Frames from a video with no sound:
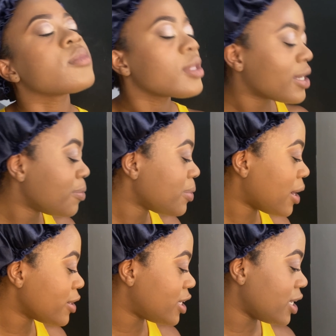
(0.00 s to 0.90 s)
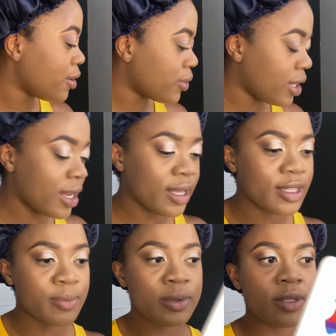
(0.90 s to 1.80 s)
Can't be out here looking like
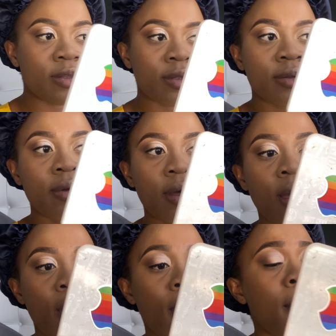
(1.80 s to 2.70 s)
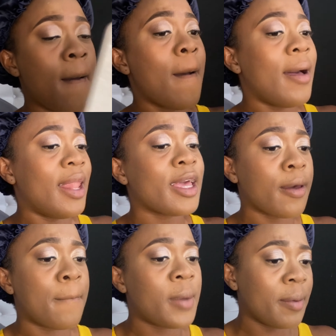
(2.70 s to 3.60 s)
someone's like
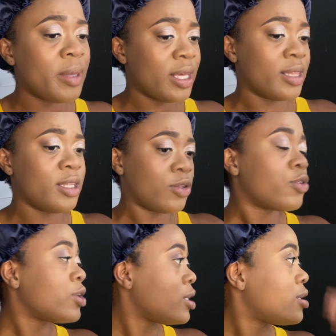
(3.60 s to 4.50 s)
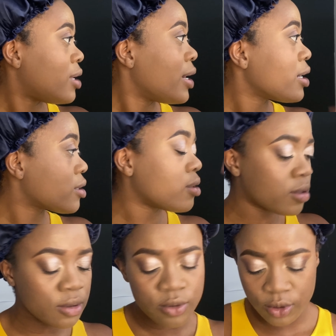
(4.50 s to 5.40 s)
a mommy in the streets. Like,
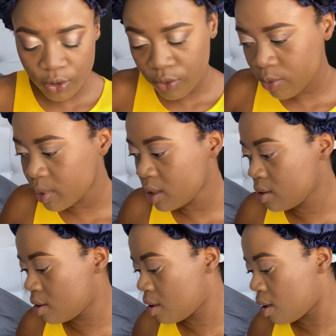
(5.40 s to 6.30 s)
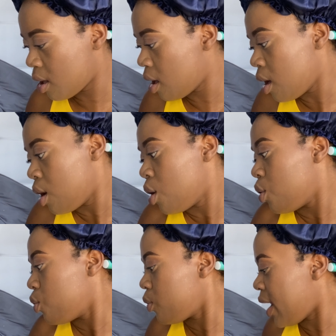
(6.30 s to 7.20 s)
excuse me,
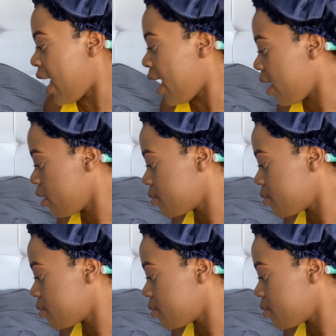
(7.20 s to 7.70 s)
who that?